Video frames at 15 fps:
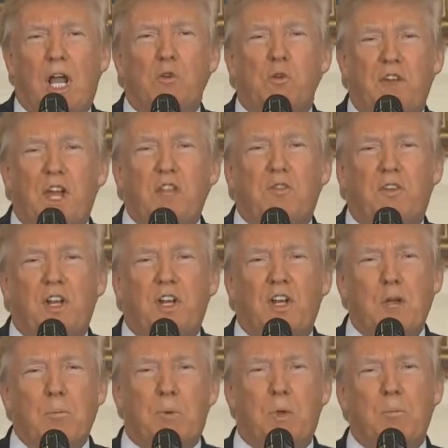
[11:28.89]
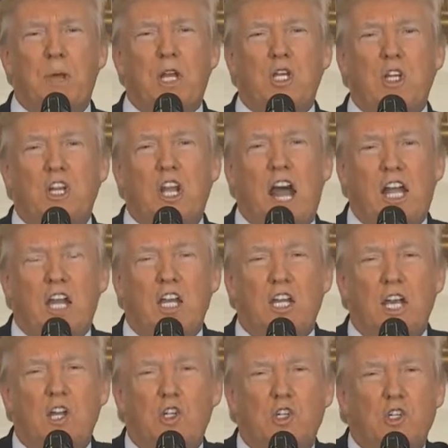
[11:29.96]
to faithfully implement United
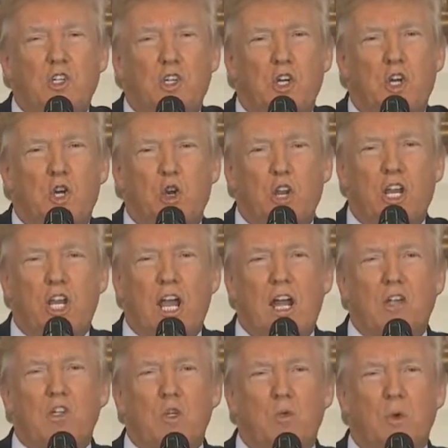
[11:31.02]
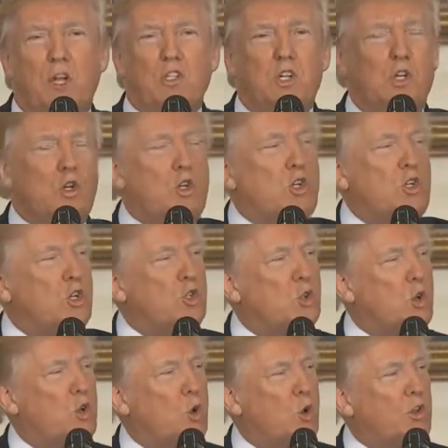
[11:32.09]
Nations Security Council resolutions
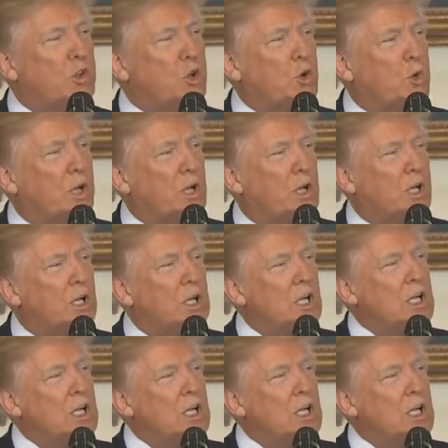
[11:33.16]
on North Korea